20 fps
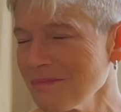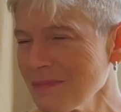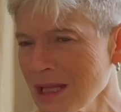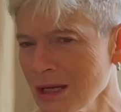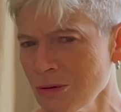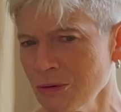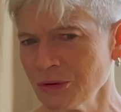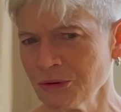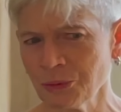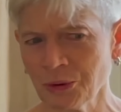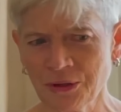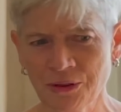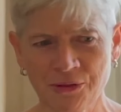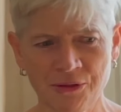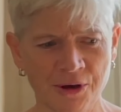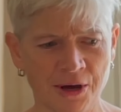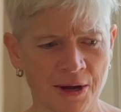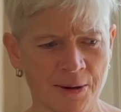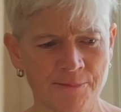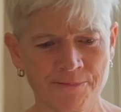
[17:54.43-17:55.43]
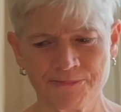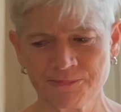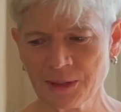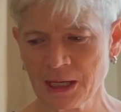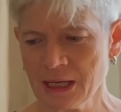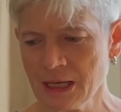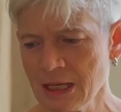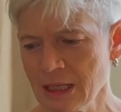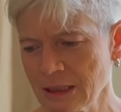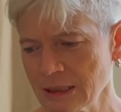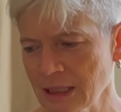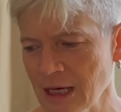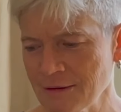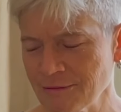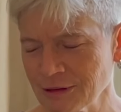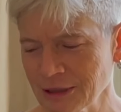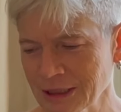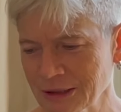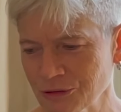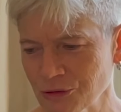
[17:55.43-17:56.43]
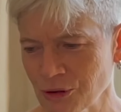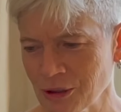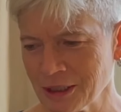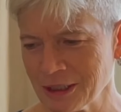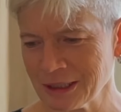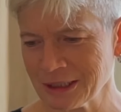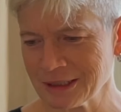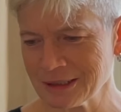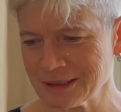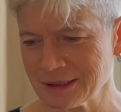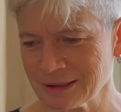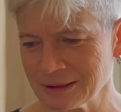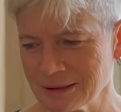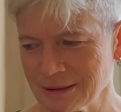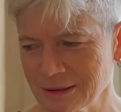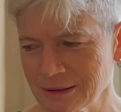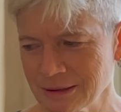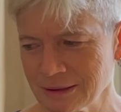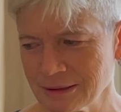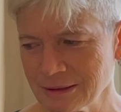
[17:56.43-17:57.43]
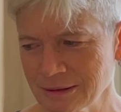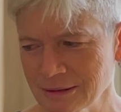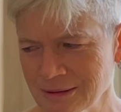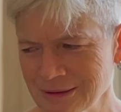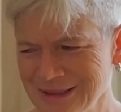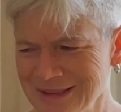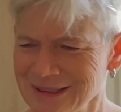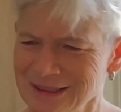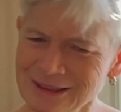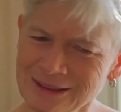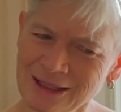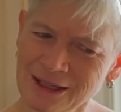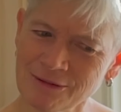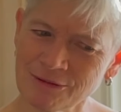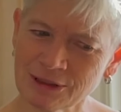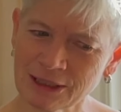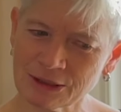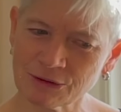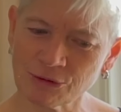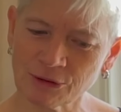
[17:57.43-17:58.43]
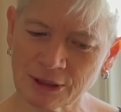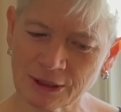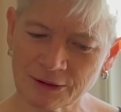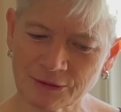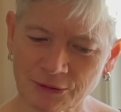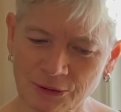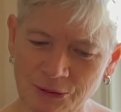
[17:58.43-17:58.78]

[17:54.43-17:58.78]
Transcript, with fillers: I was with um, Live Electronics and. Is it Live Electronics?